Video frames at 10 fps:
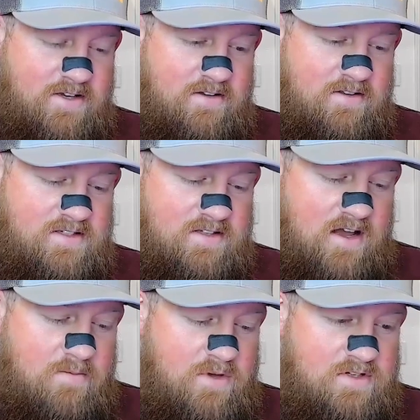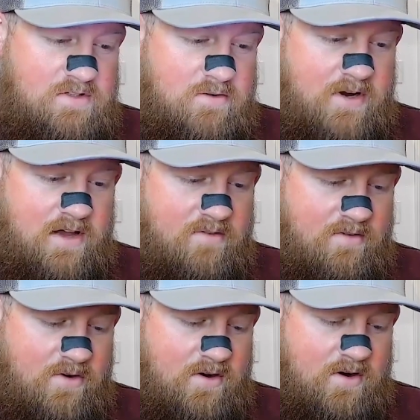tell you the slimiest story I've
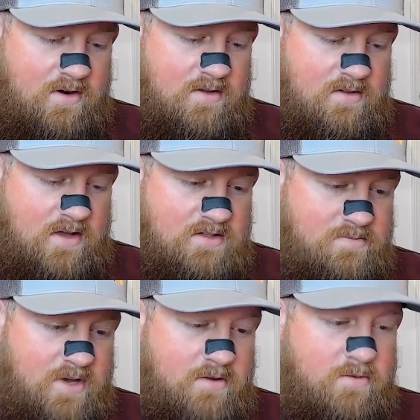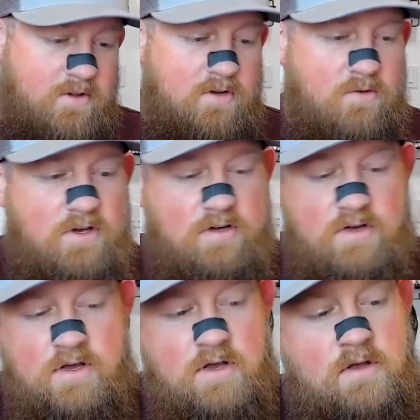ever heard, and I'll just make it really quick
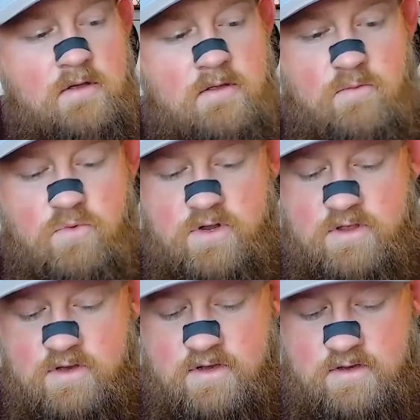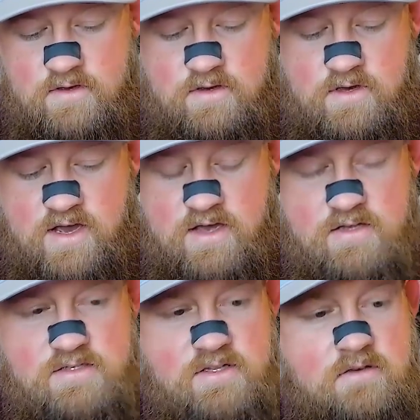one of the
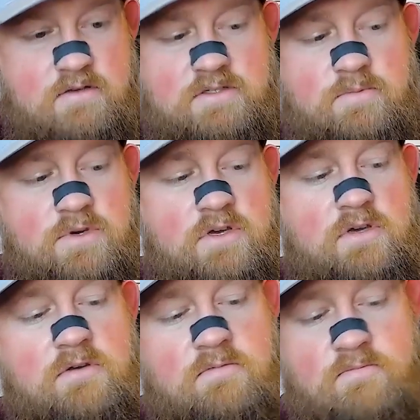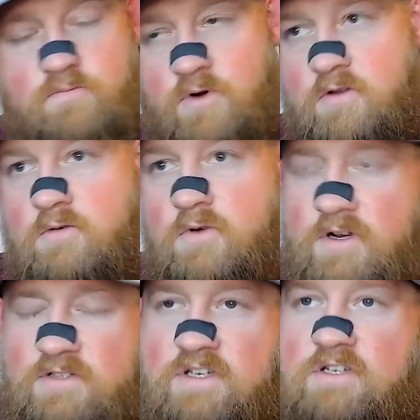guys that used to be part of the
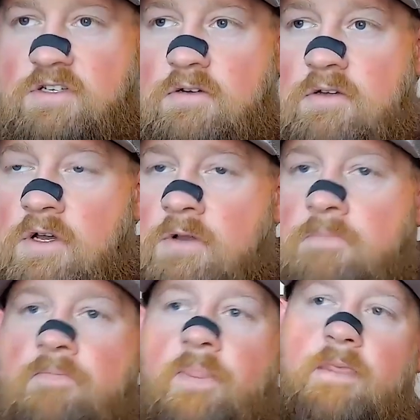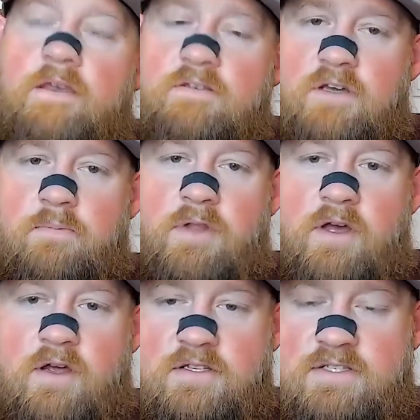organization, his
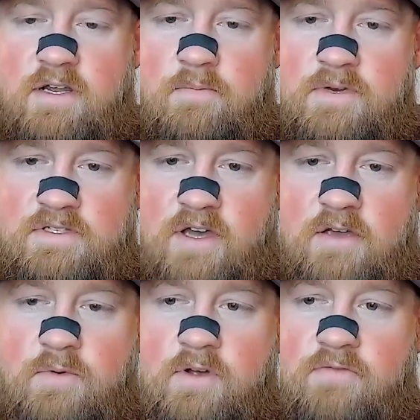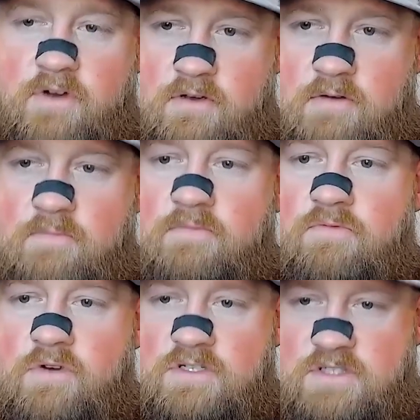upline set up his IUL for him,
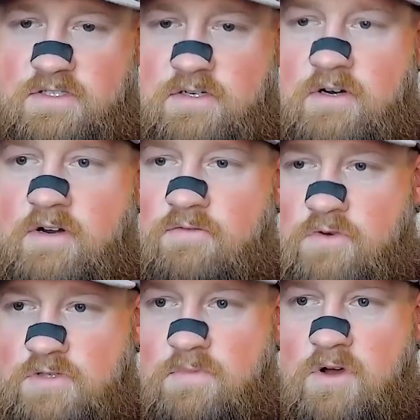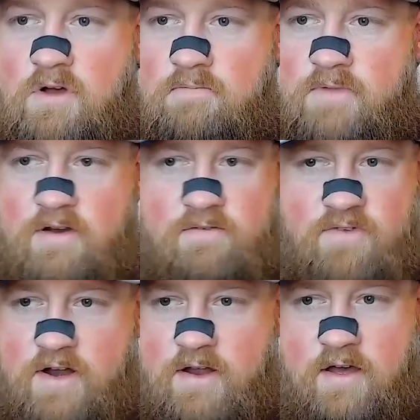for his sister, and for his mom. Kind of
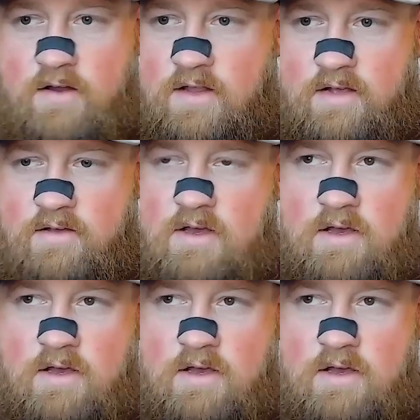find out, mm-hmm. like,